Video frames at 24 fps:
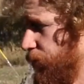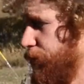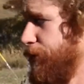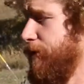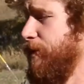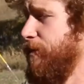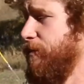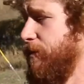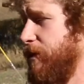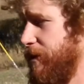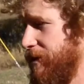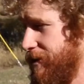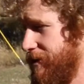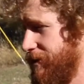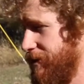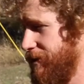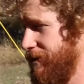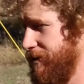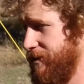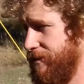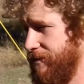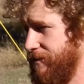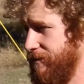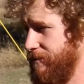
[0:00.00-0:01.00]
pretty
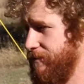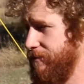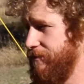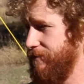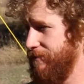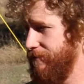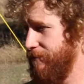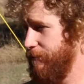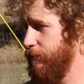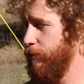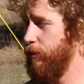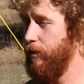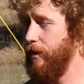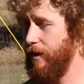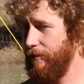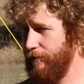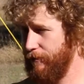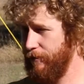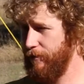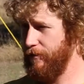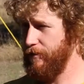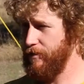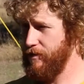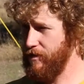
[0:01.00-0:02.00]
much, well,
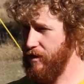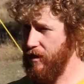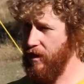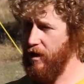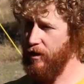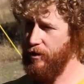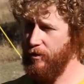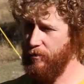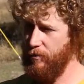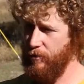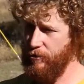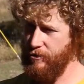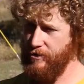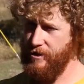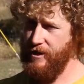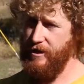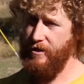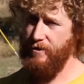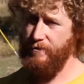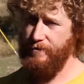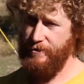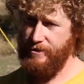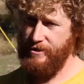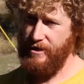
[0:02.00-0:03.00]
at first
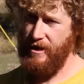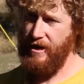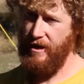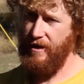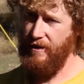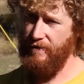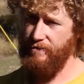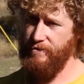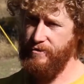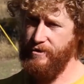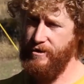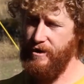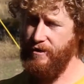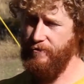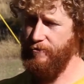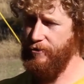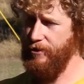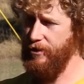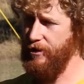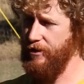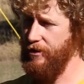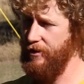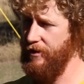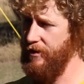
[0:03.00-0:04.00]
100% of his hives
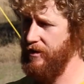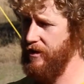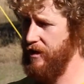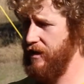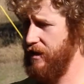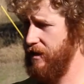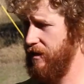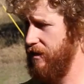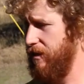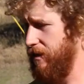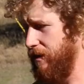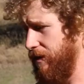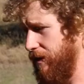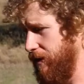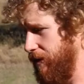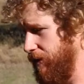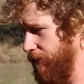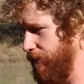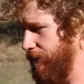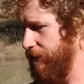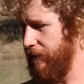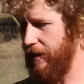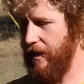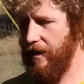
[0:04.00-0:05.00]
every year.
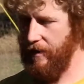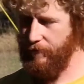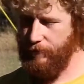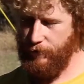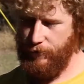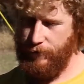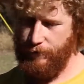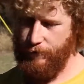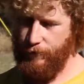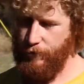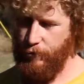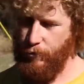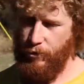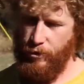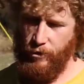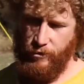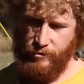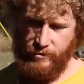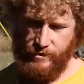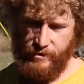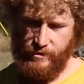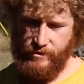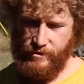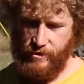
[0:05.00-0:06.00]
After a few
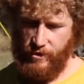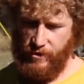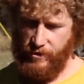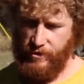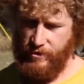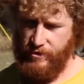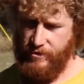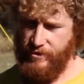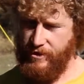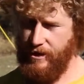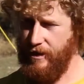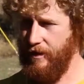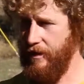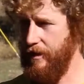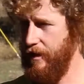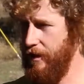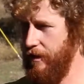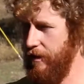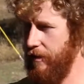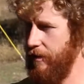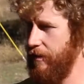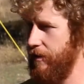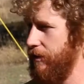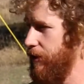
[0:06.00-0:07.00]
years he started
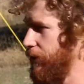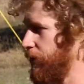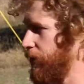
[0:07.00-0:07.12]
sending,